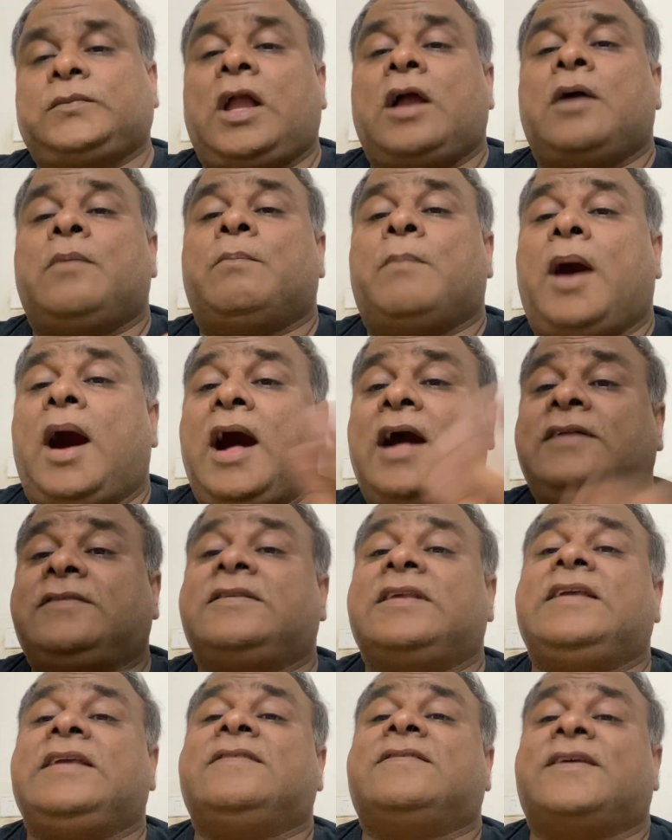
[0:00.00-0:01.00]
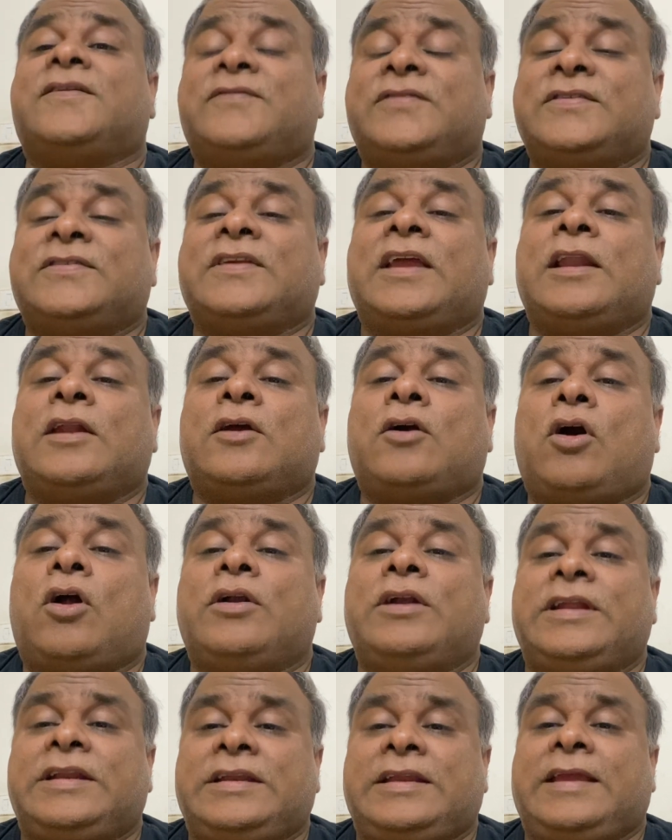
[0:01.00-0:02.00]
Mass is a physical
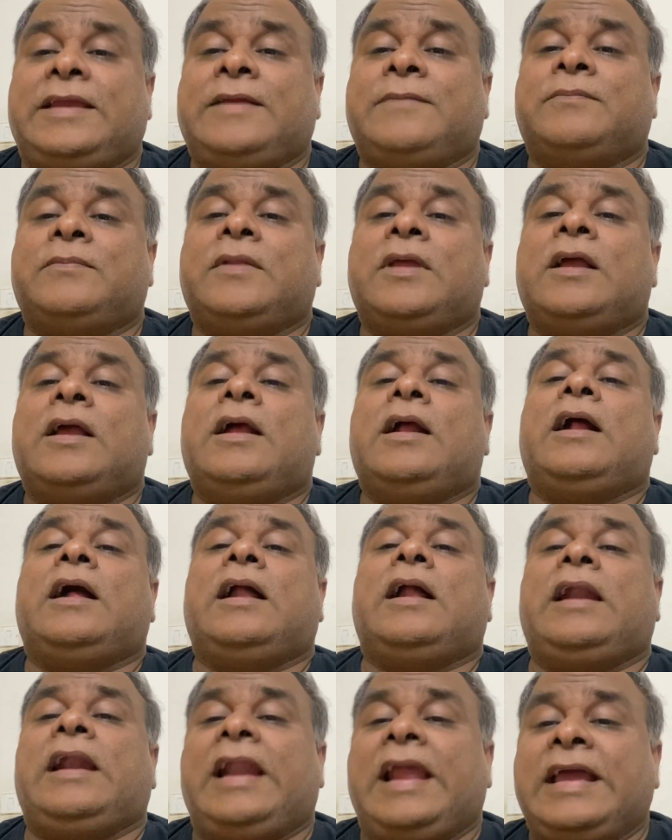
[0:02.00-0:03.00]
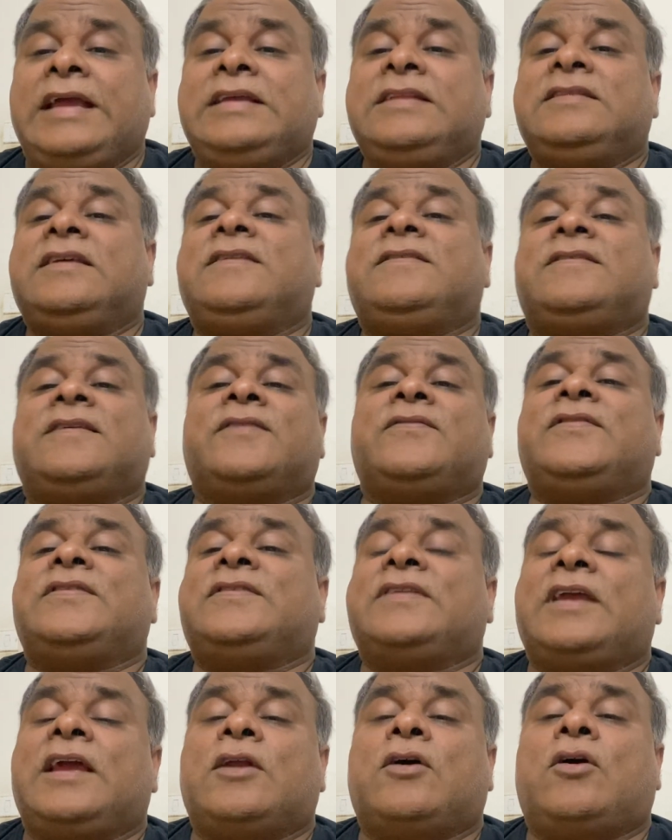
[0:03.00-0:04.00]
quantity. Length is a
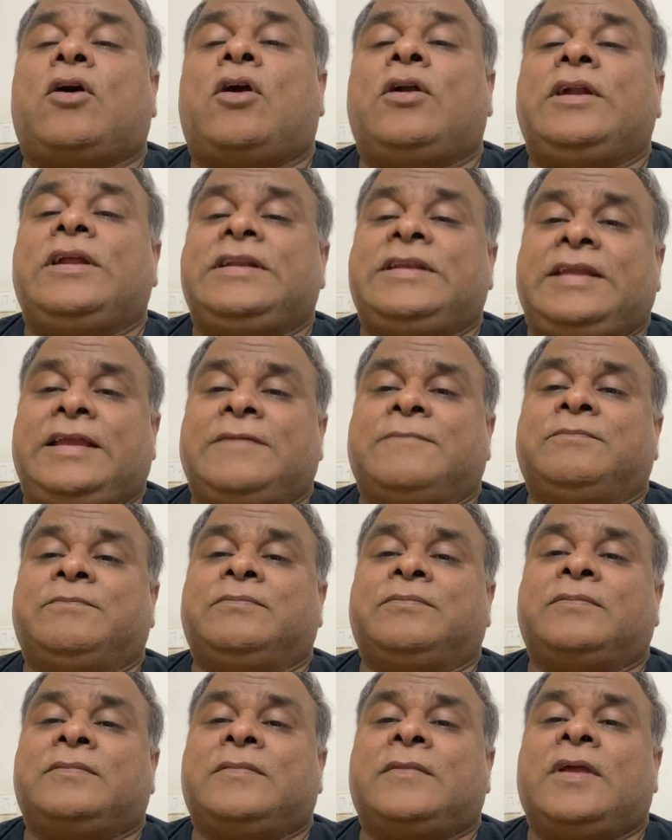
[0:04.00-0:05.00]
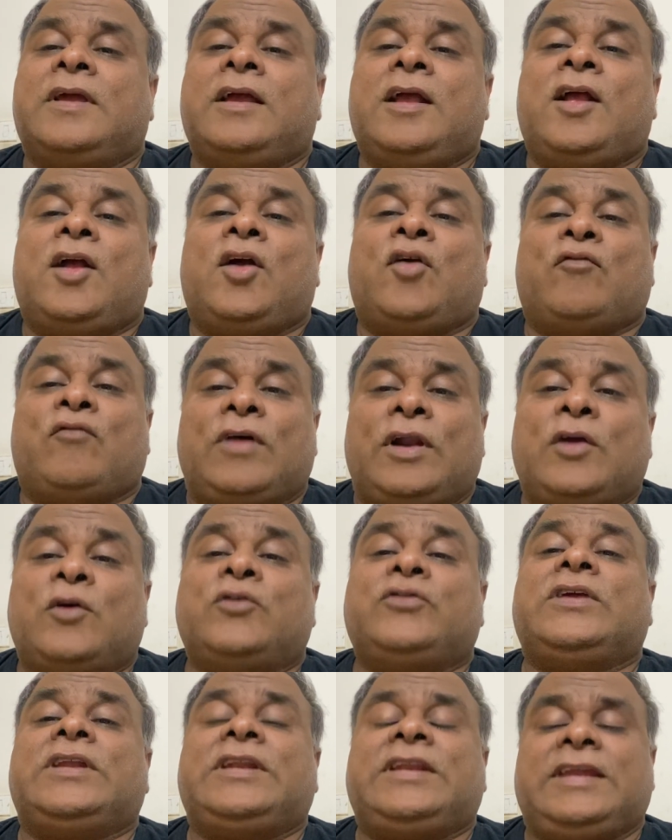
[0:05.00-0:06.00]
physical quantity.
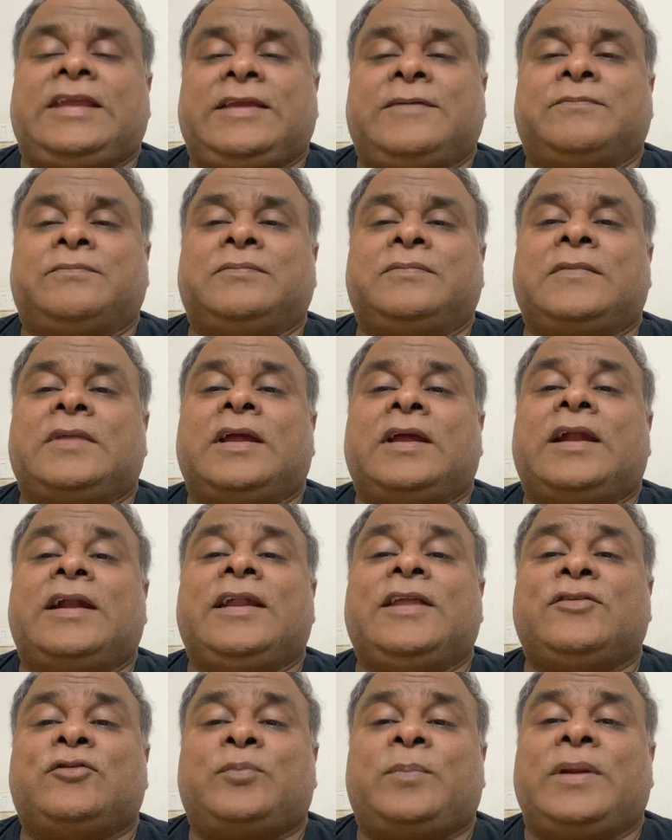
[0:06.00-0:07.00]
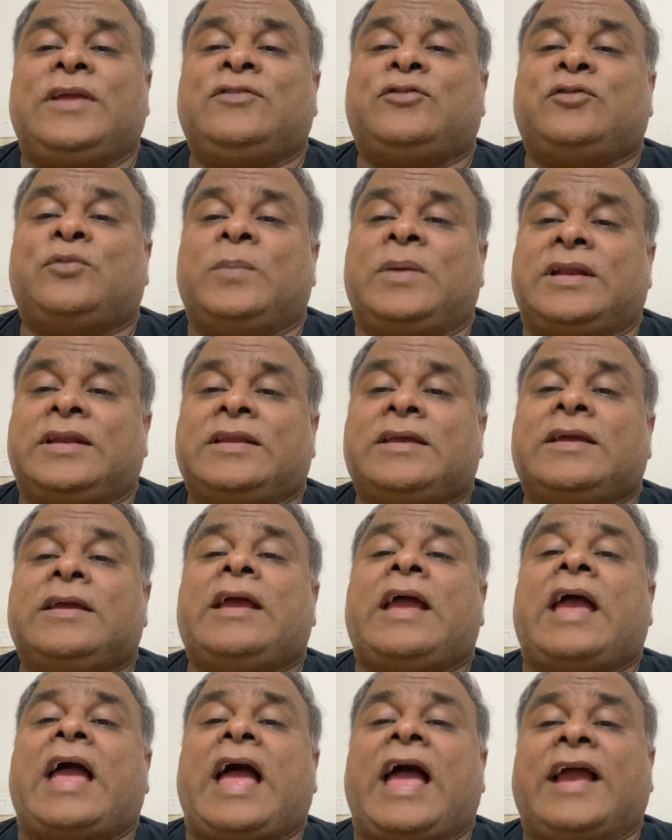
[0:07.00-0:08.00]
Velocity, displacement,
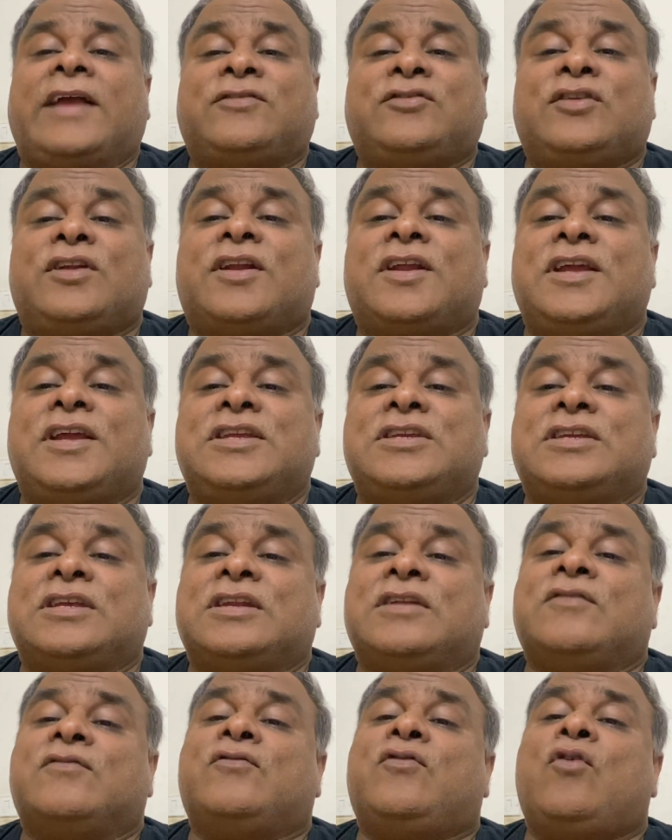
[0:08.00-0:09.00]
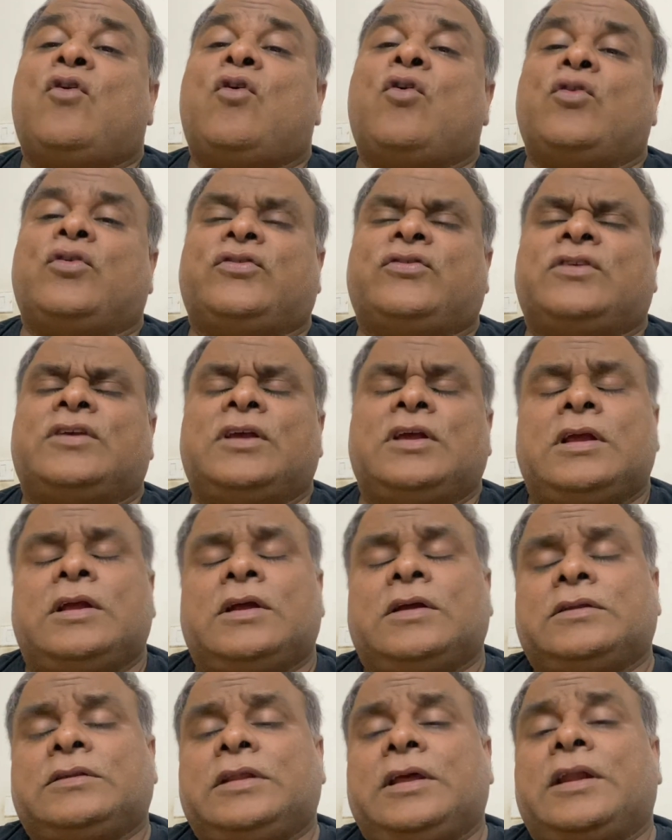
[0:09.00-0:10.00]
acceleration, force.
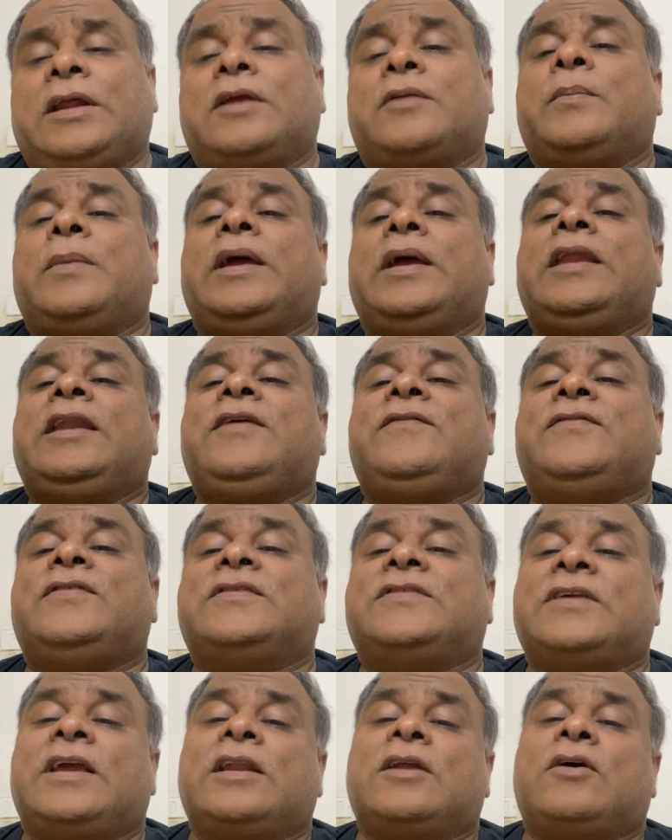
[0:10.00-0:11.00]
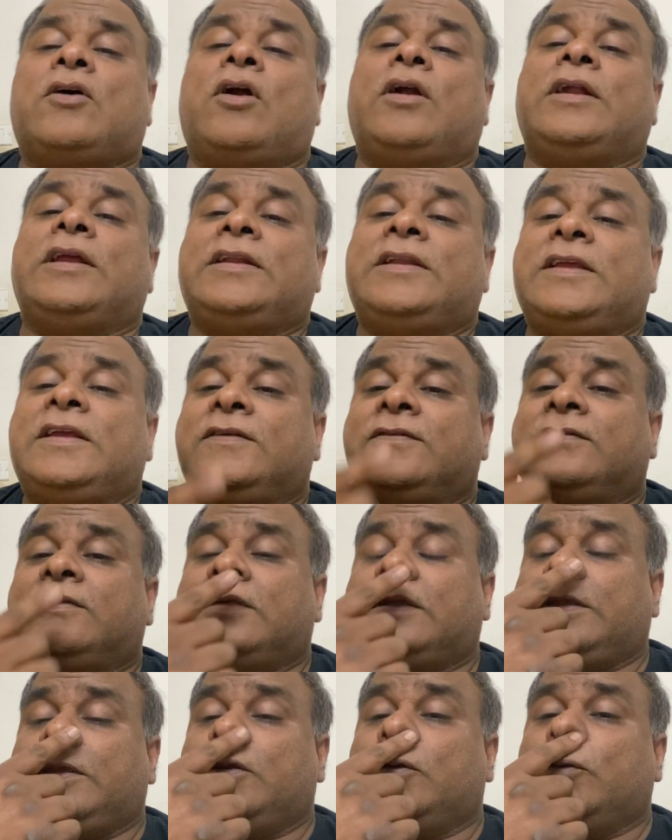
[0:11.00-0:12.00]
There are many physical quantities.
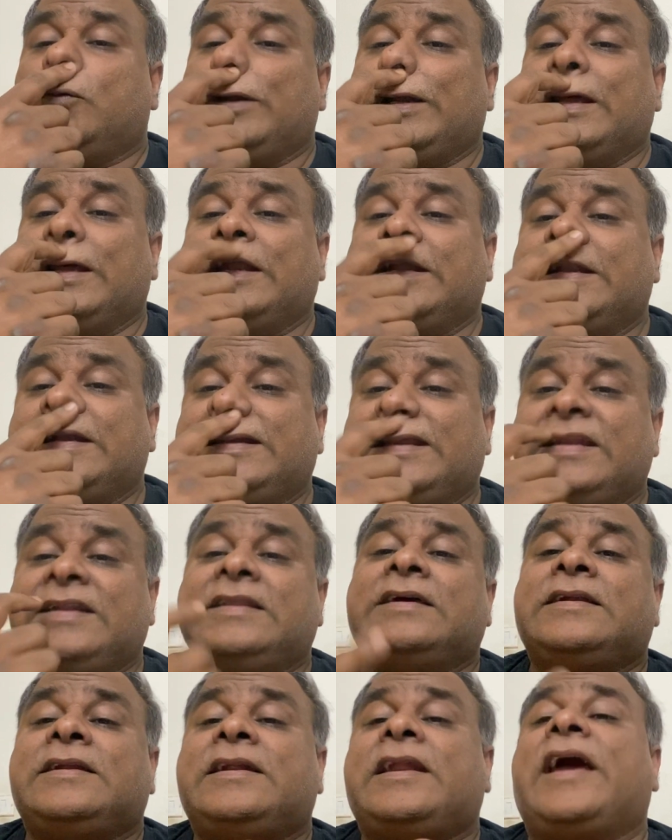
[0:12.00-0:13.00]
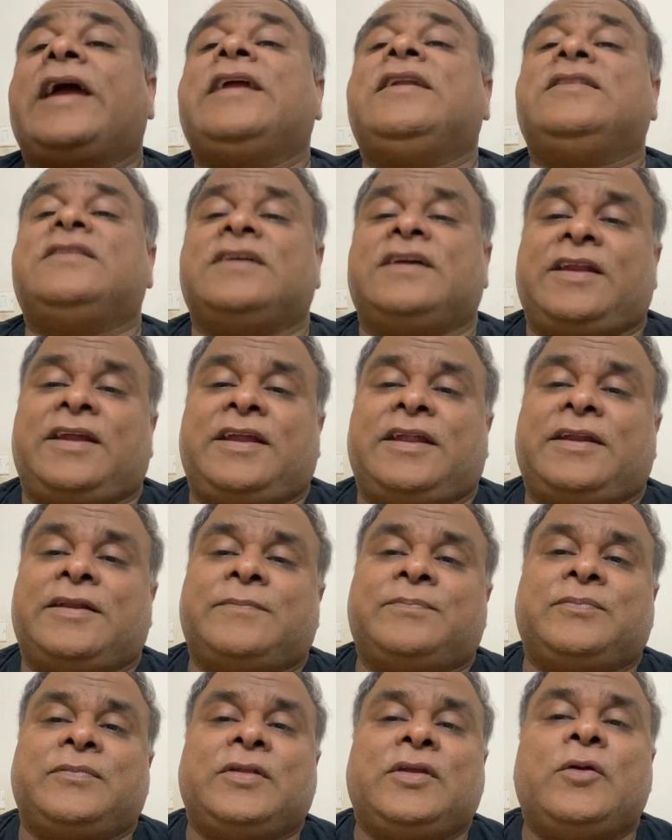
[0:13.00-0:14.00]
You learned it in the 9th grade.
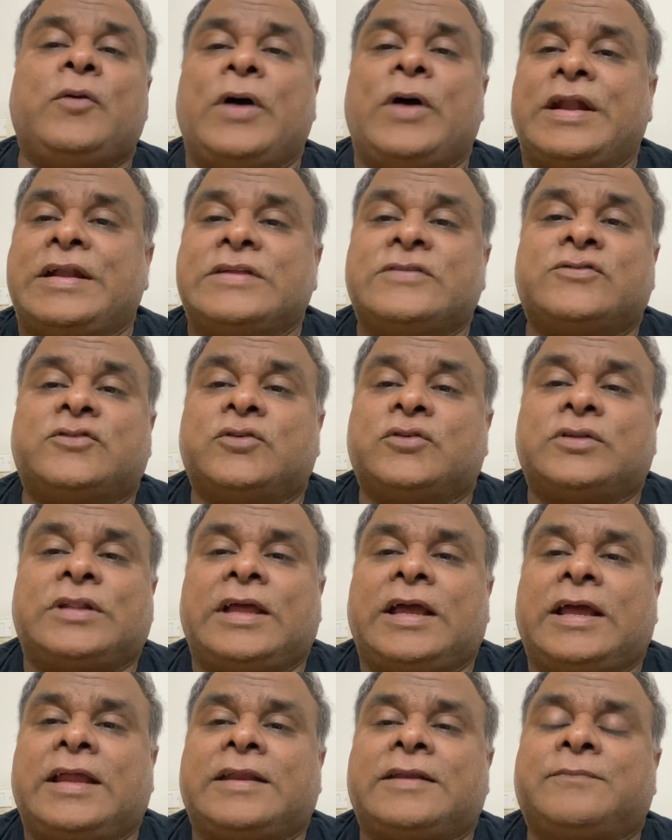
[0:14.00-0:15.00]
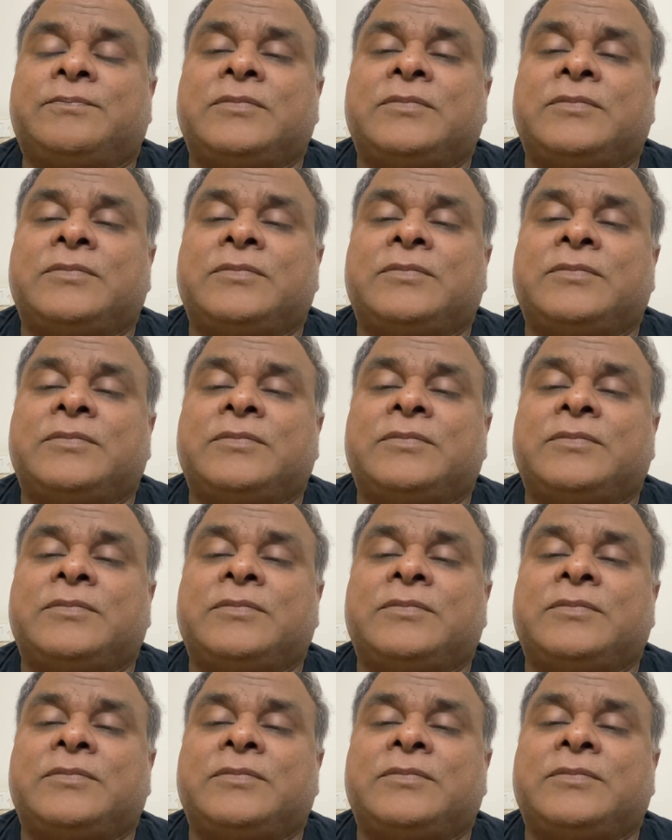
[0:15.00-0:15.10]
You understood that.